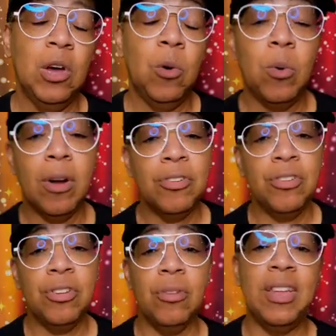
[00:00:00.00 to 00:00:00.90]
We were also
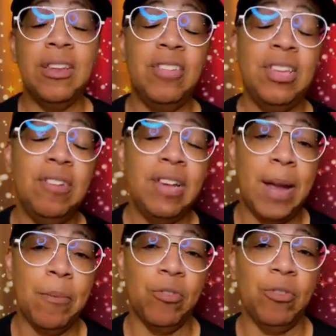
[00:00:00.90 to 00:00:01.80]
told that the TV
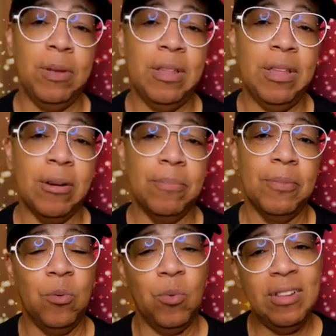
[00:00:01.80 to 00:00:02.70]
cameras would be there,
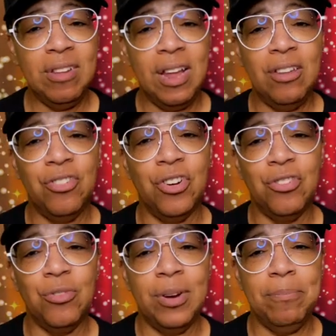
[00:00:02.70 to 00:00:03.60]
and one side of the
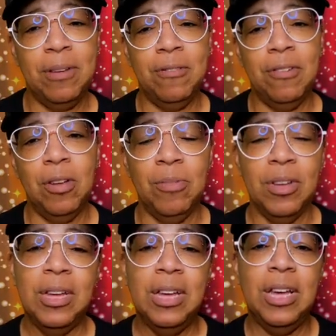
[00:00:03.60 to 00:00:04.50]
church would be filmed,
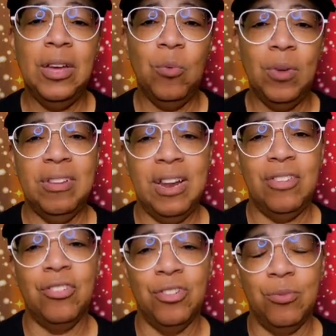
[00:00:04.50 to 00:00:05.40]
and one side
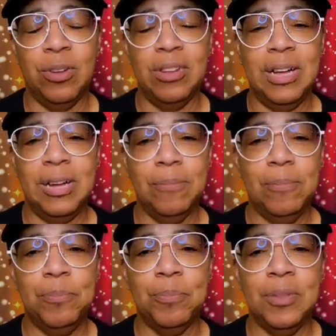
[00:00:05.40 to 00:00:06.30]
of the church was not.
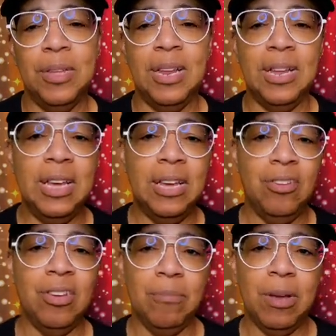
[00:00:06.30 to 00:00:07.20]
And
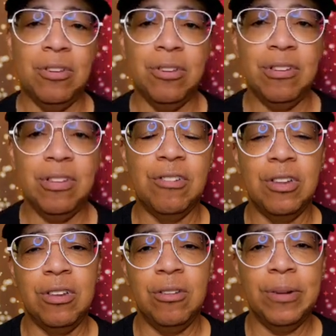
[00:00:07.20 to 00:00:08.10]
again, you could make the decision
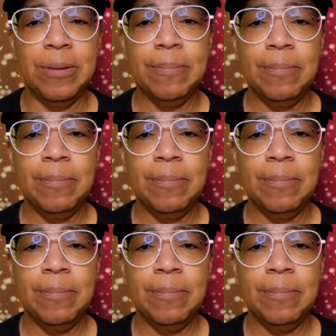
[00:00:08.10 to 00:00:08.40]
to do it.